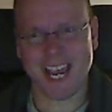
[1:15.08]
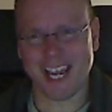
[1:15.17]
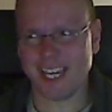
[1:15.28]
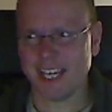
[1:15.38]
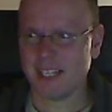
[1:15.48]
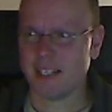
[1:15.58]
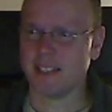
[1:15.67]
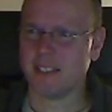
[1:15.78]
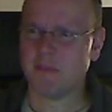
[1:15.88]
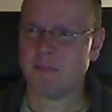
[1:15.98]
a
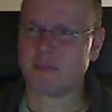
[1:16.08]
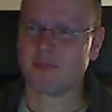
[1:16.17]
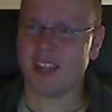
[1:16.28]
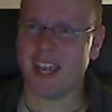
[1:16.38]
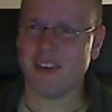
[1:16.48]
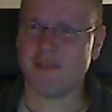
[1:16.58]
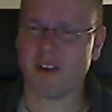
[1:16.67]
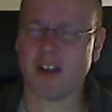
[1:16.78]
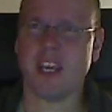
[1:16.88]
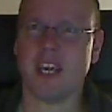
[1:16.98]

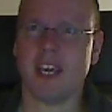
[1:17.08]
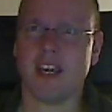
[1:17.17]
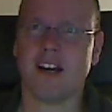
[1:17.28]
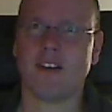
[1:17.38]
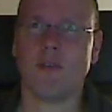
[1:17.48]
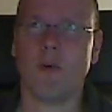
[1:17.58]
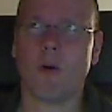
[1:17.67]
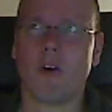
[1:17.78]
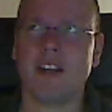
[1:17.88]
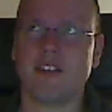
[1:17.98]
funny
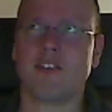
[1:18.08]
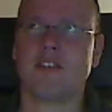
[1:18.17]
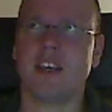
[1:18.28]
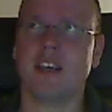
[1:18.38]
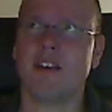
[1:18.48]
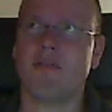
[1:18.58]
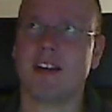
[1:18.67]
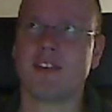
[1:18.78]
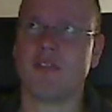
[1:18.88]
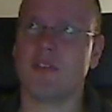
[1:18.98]
or interesting
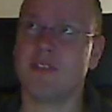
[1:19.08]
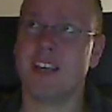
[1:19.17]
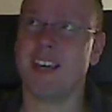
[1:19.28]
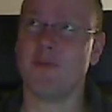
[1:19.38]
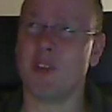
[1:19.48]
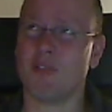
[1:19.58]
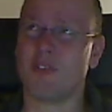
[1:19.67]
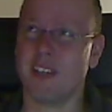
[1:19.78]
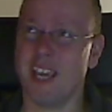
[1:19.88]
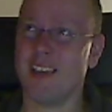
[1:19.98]
retro gaming
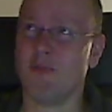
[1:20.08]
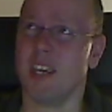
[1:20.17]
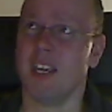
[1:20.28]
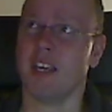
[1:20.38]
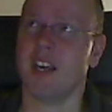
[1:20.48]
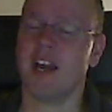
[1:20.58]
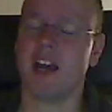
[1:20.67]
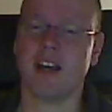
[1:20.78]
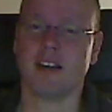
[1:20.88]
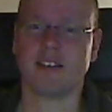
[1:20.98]
or gaming
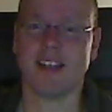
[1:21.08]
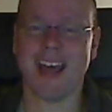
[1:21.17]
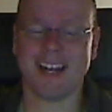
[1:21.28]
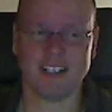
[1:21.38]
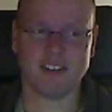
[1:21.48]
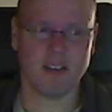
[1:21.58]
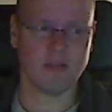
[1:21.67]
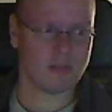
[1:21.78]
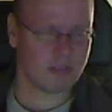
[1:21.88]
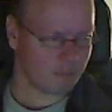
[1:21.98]

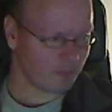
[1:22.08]
anecdote.